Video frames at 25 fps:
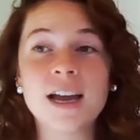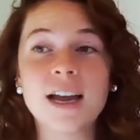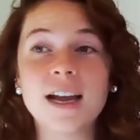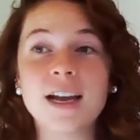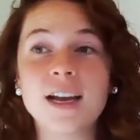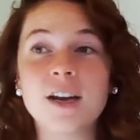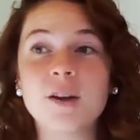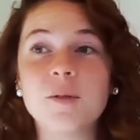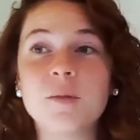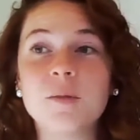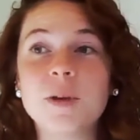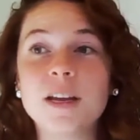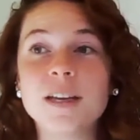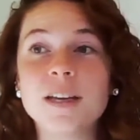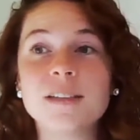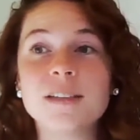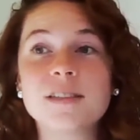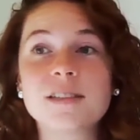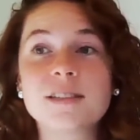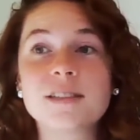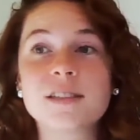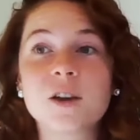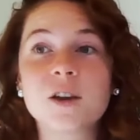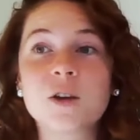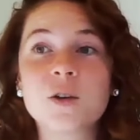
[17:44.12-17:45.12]
And
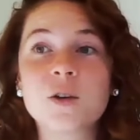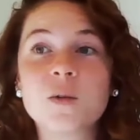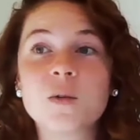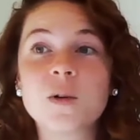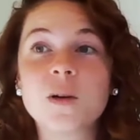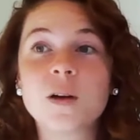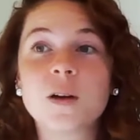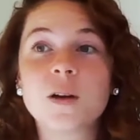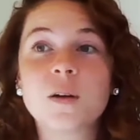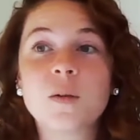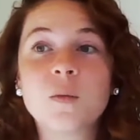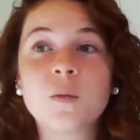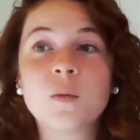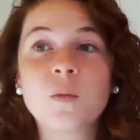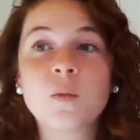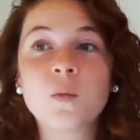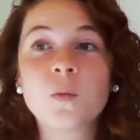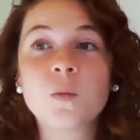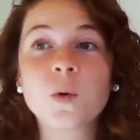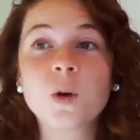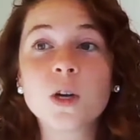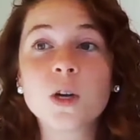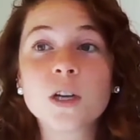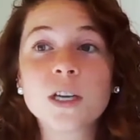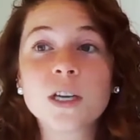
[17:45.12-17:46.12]
so
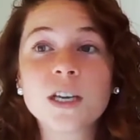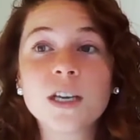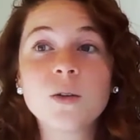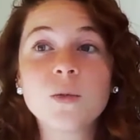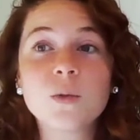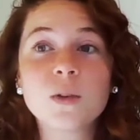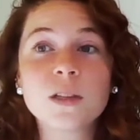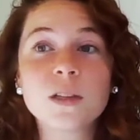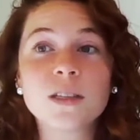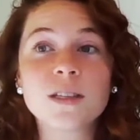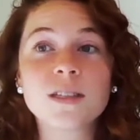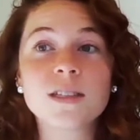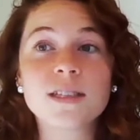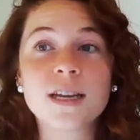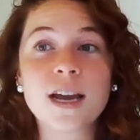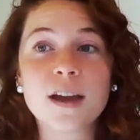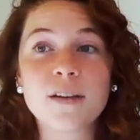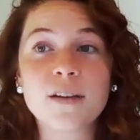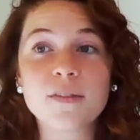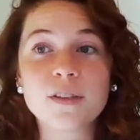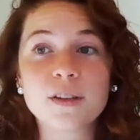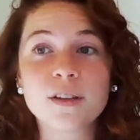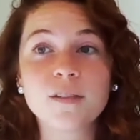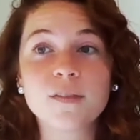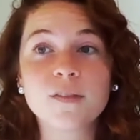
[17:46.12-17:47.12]
working with a
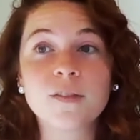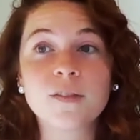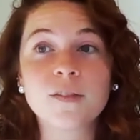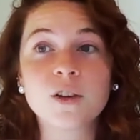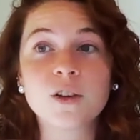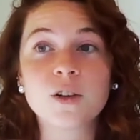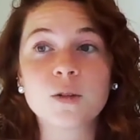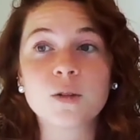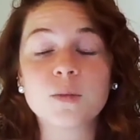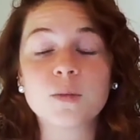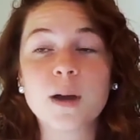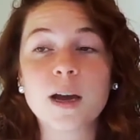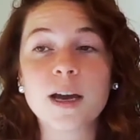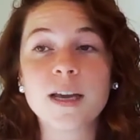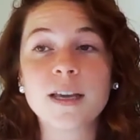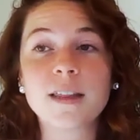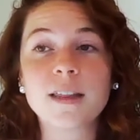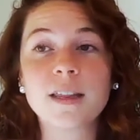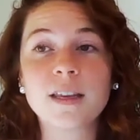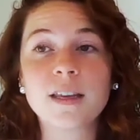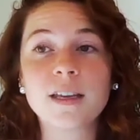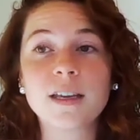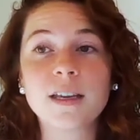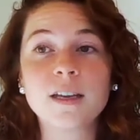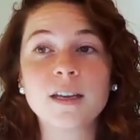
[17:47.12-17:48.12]
staffing firm, I
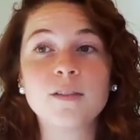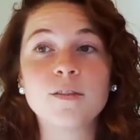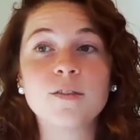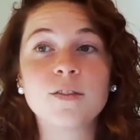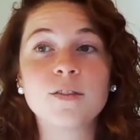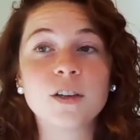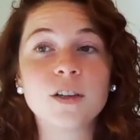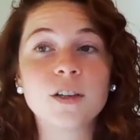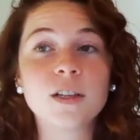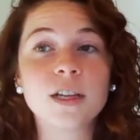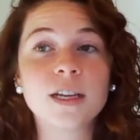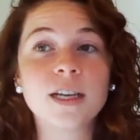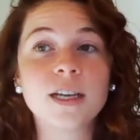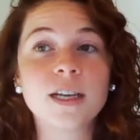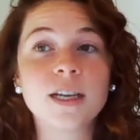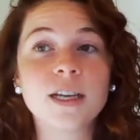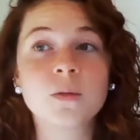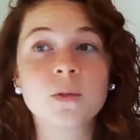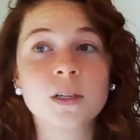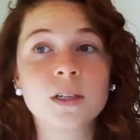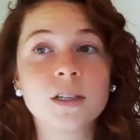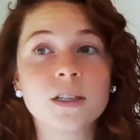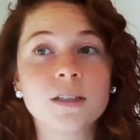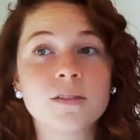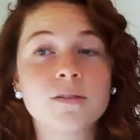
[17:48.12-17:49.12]
think, can feel like a
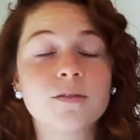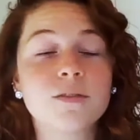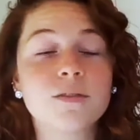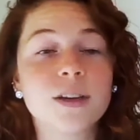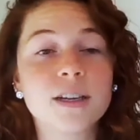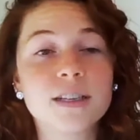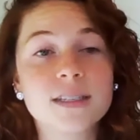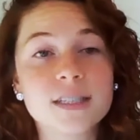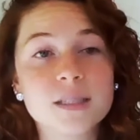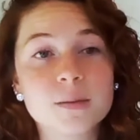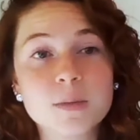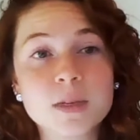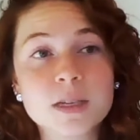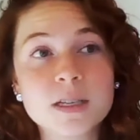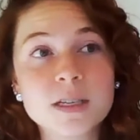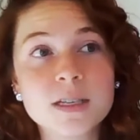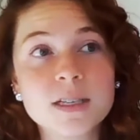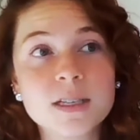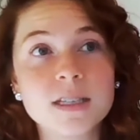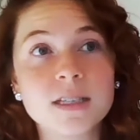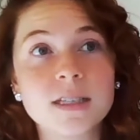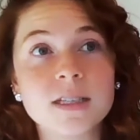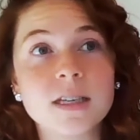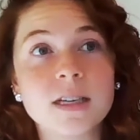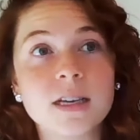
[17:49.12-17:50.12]
real
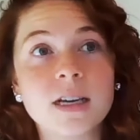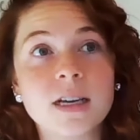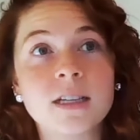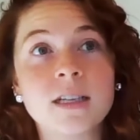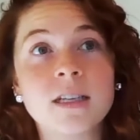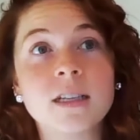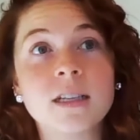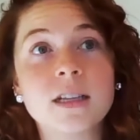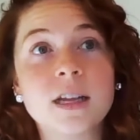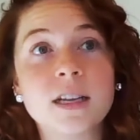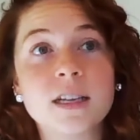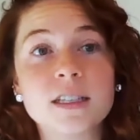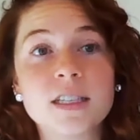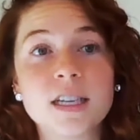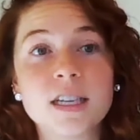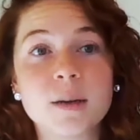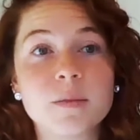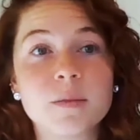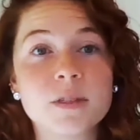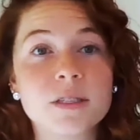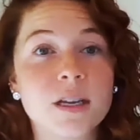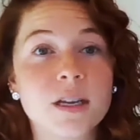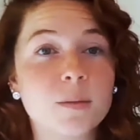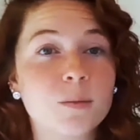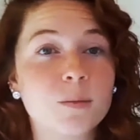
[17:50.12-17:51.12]
investment. And a lot of
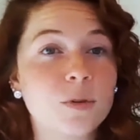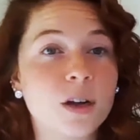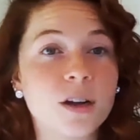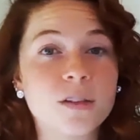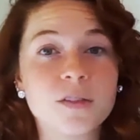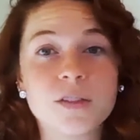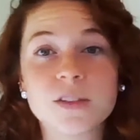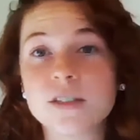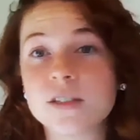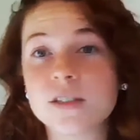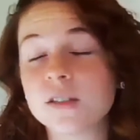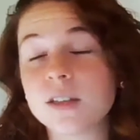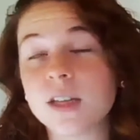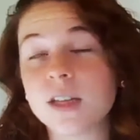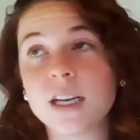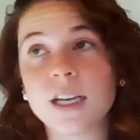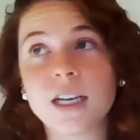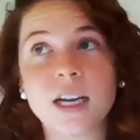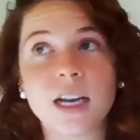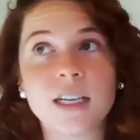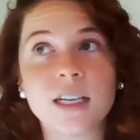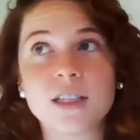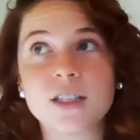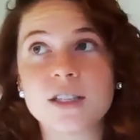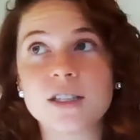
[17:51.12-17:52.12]
times nonprofits are like,
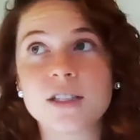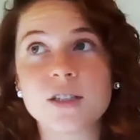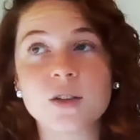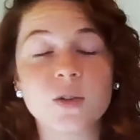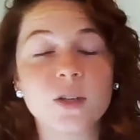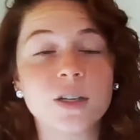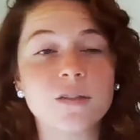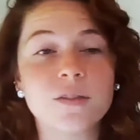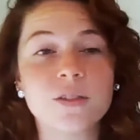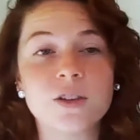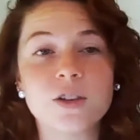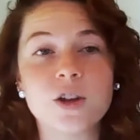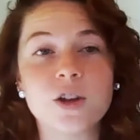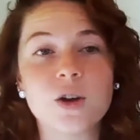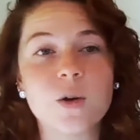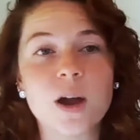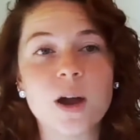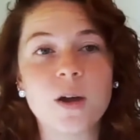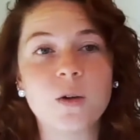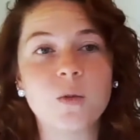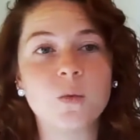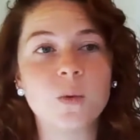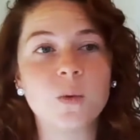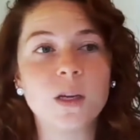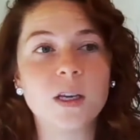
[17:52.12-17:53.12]
I just don't even know
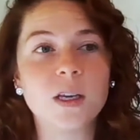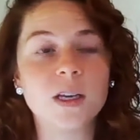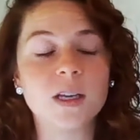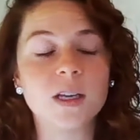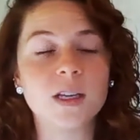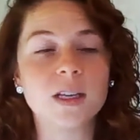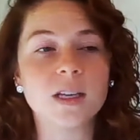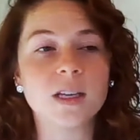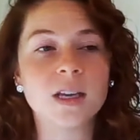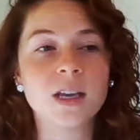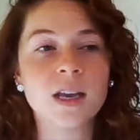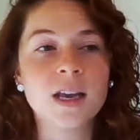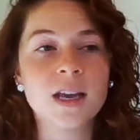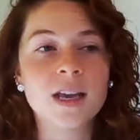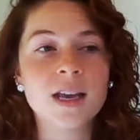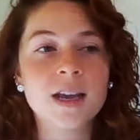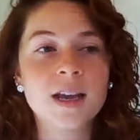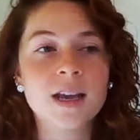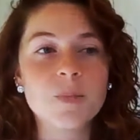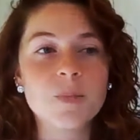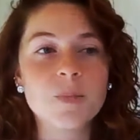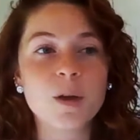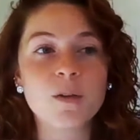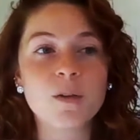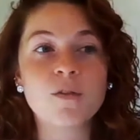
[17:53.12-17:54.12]
how we can
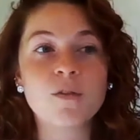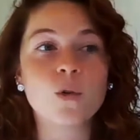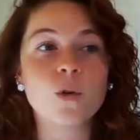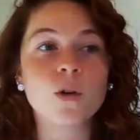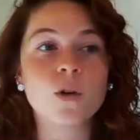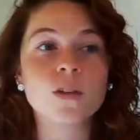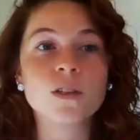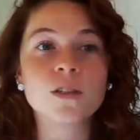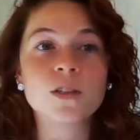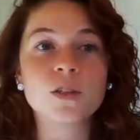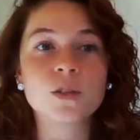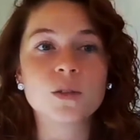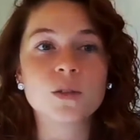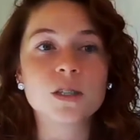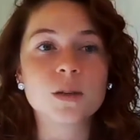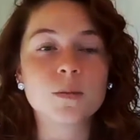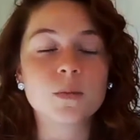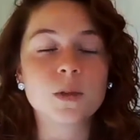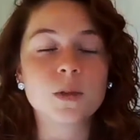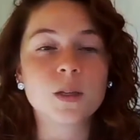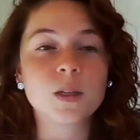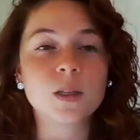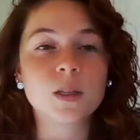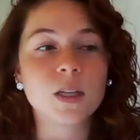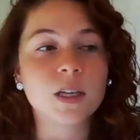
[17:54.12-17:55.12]
afford to do
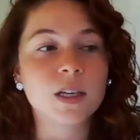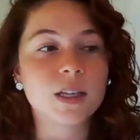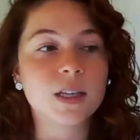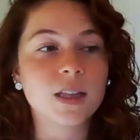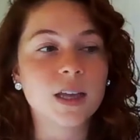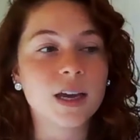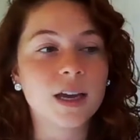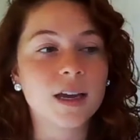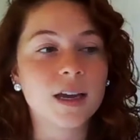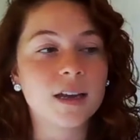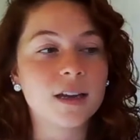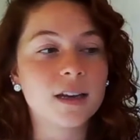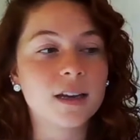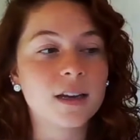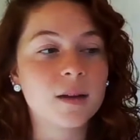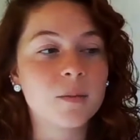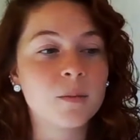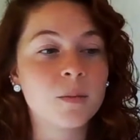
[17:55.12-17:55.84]
something like that.